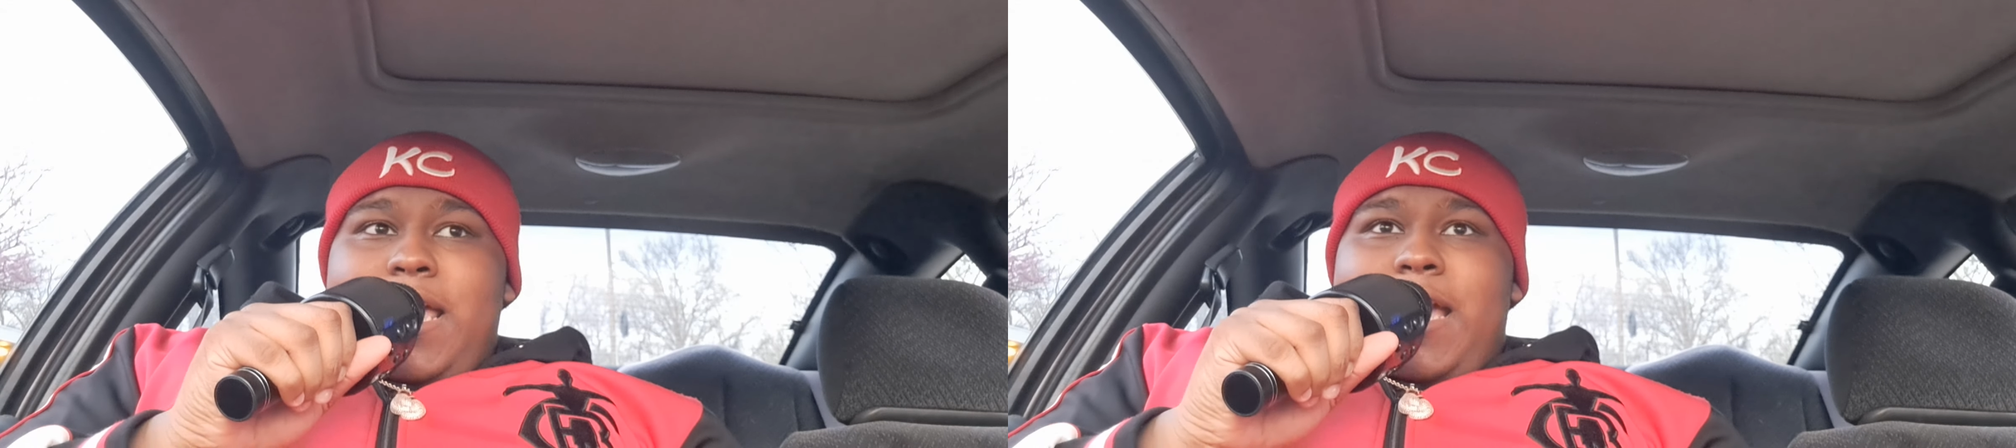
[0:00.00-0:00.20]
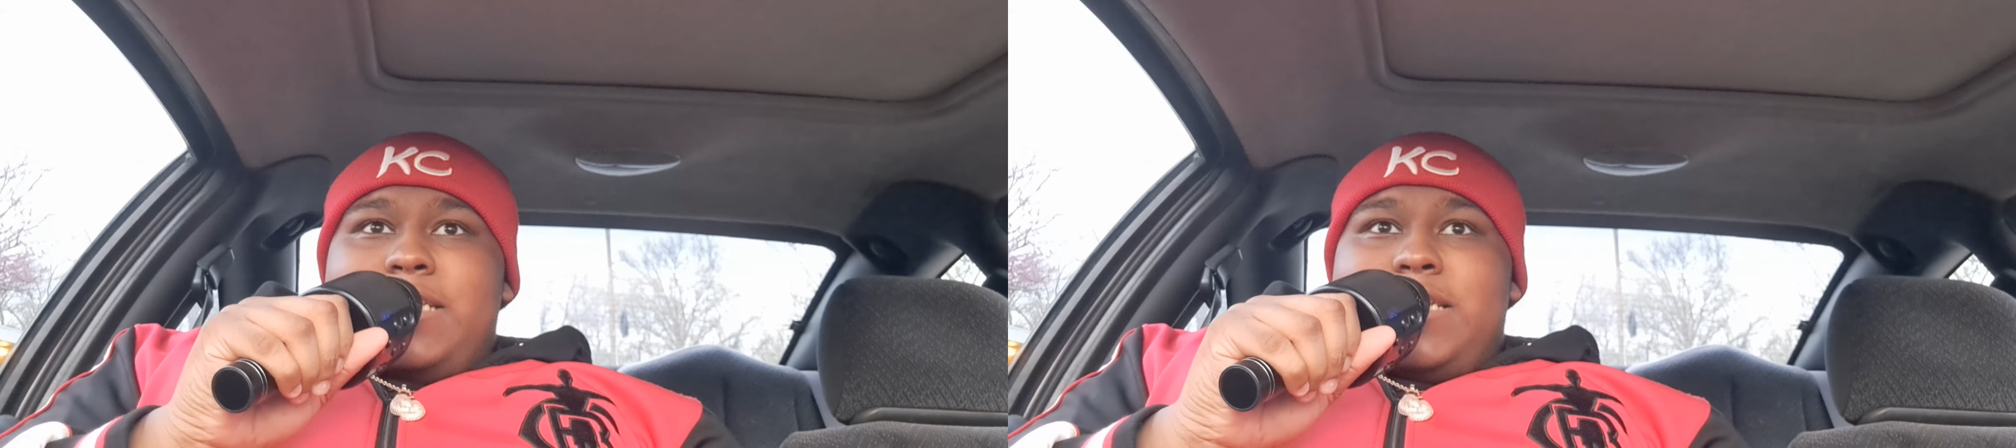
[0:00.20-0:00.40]

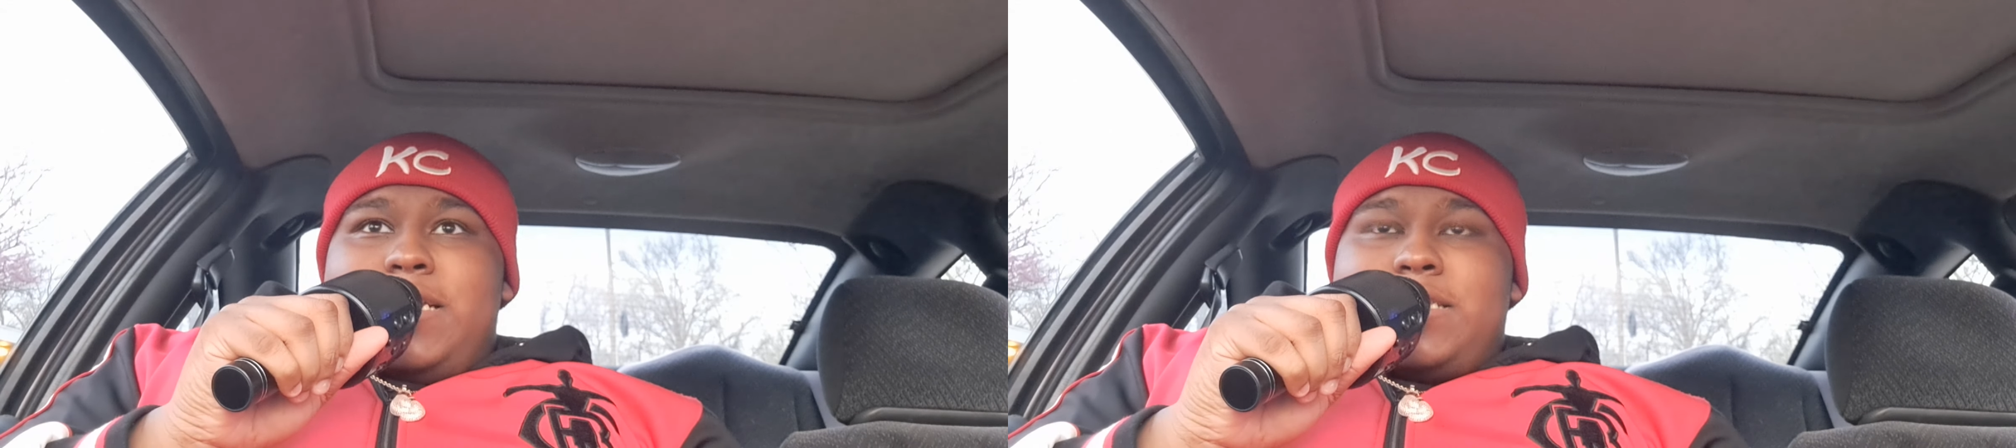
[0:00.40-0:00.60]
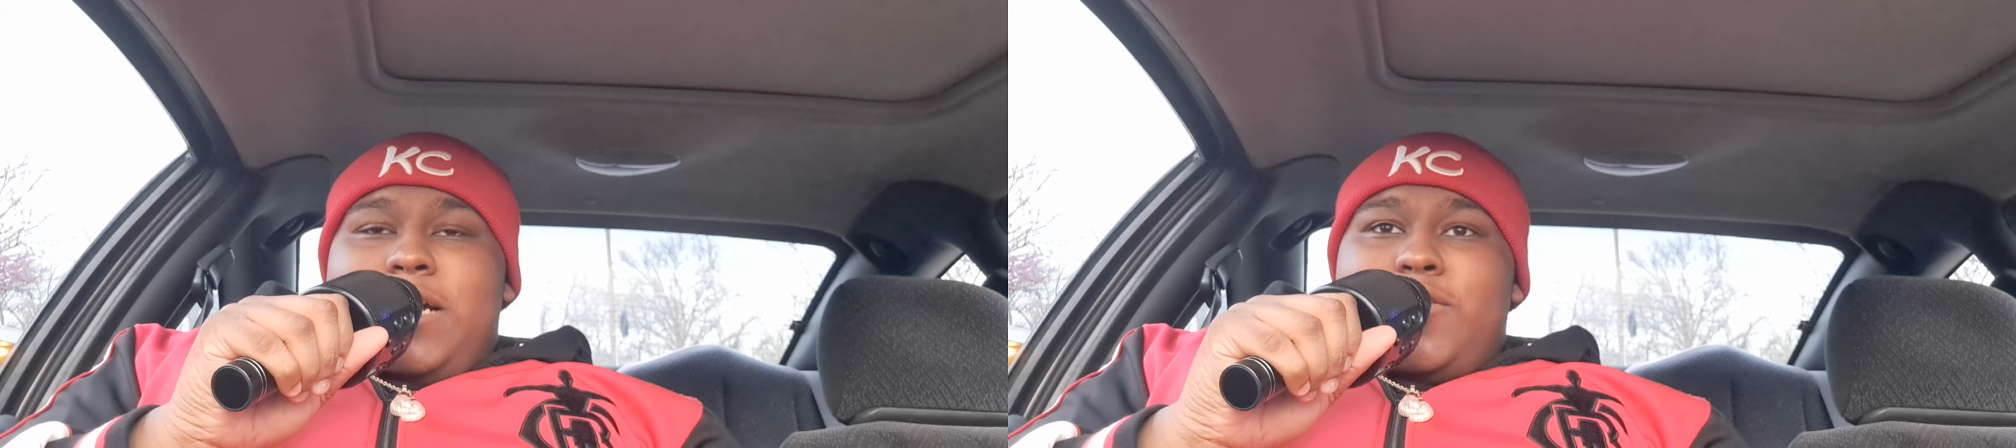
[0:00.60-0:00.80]
and
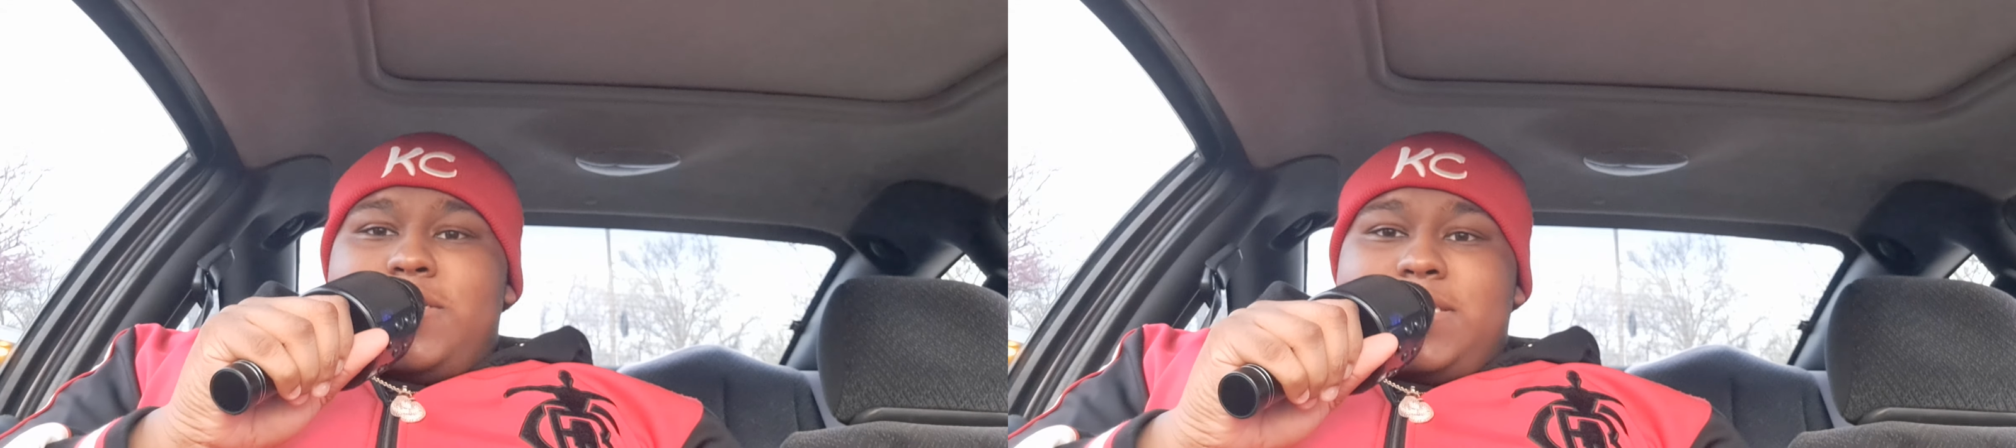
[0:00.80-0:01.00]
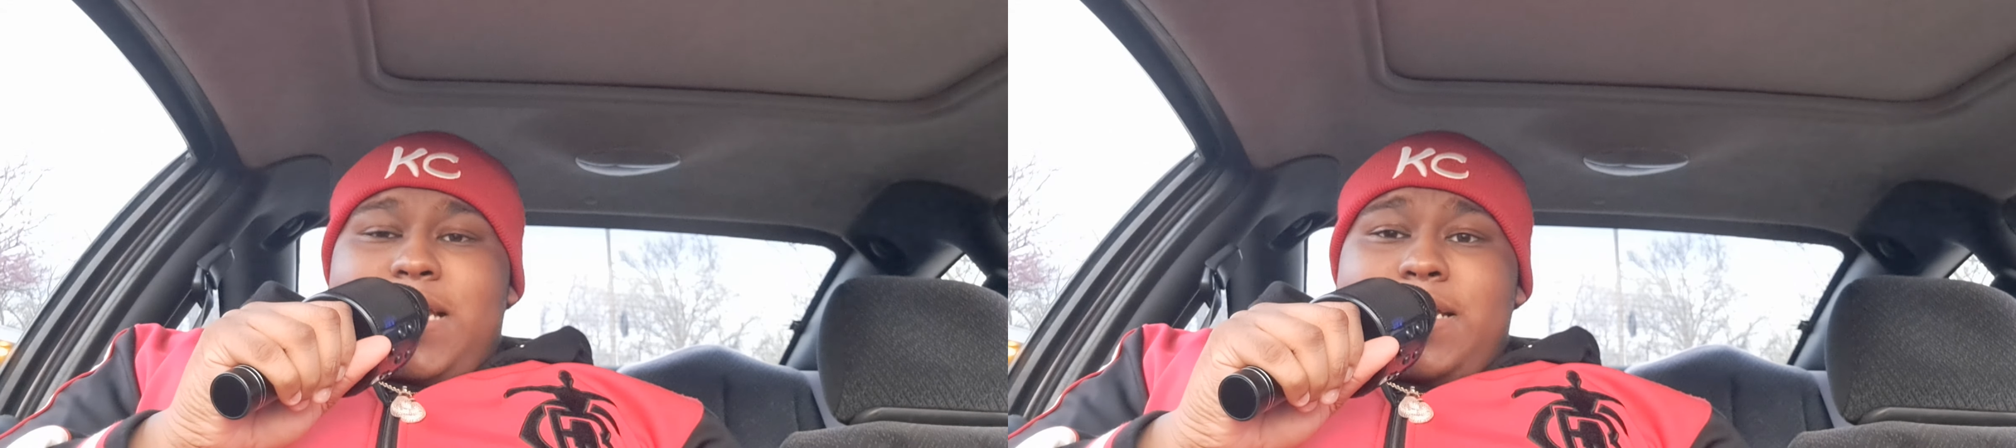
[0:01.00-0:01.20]
just
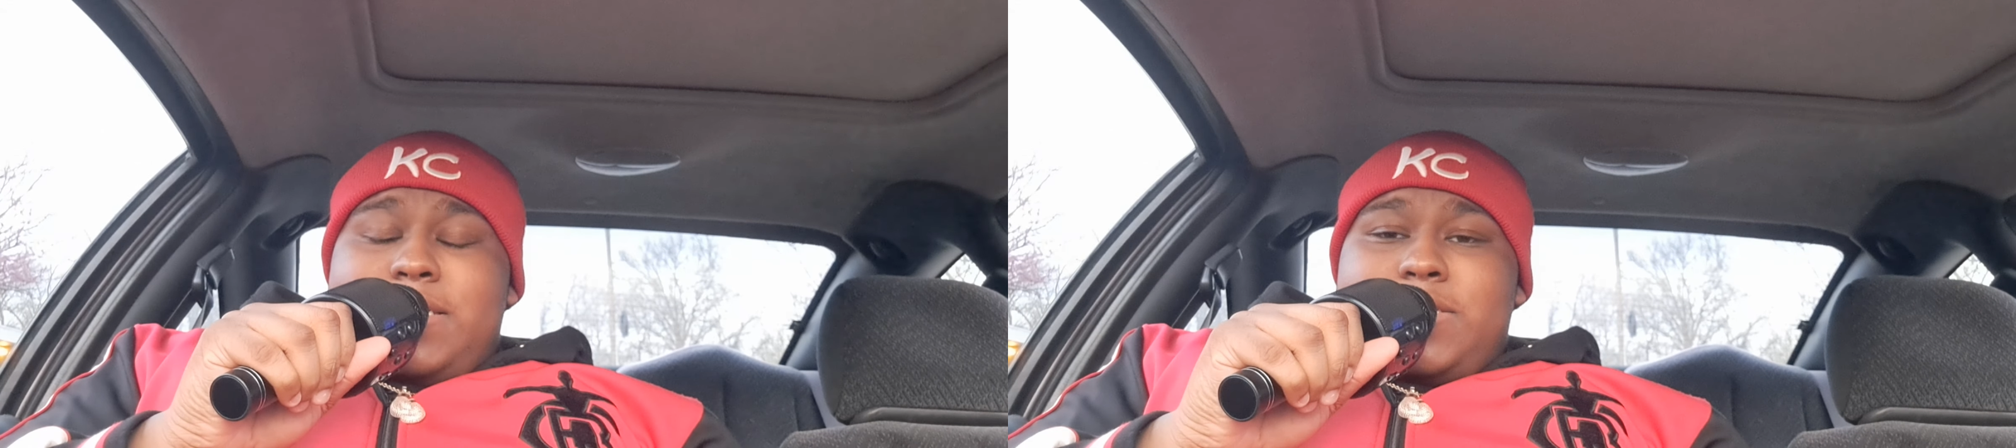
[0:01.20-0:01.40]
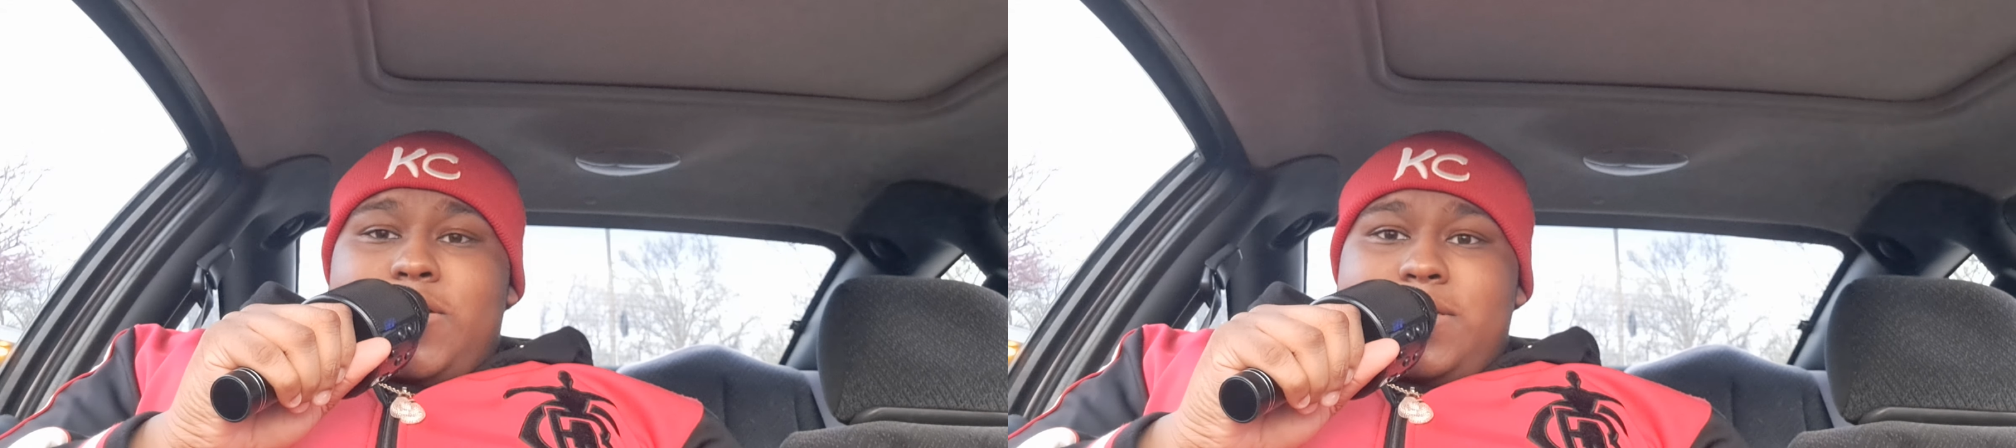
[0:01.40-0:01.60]

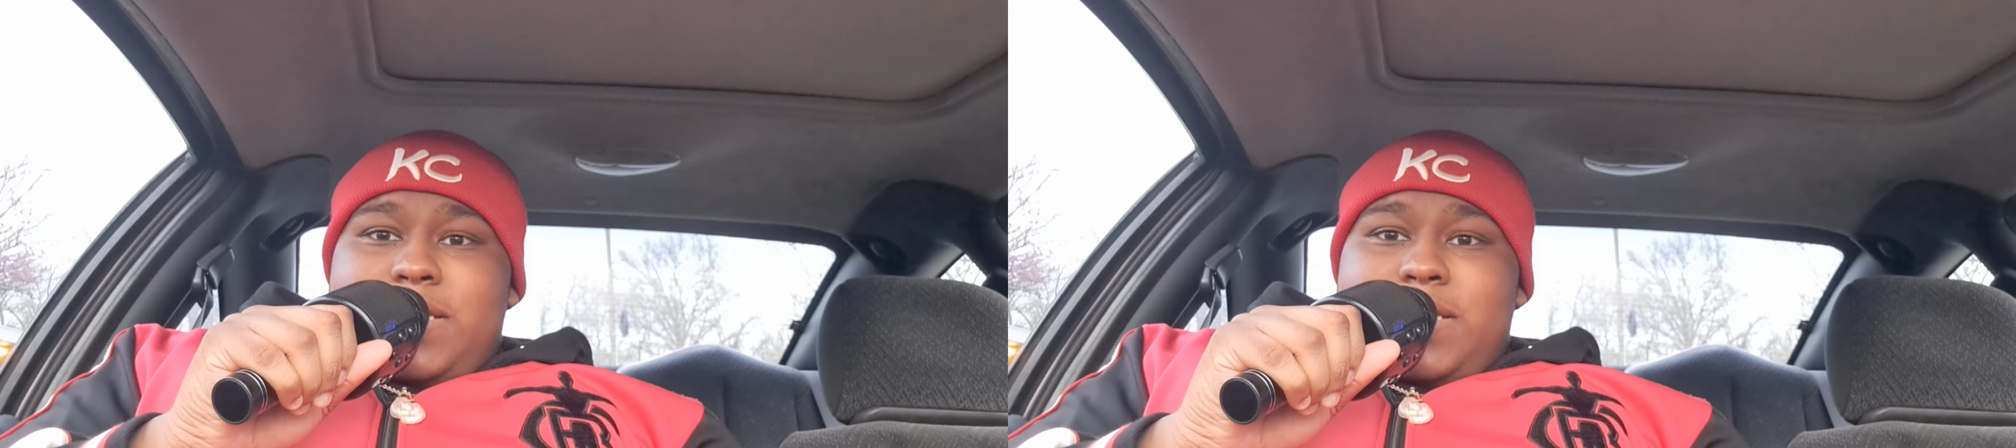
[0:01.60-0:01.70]
understanding certain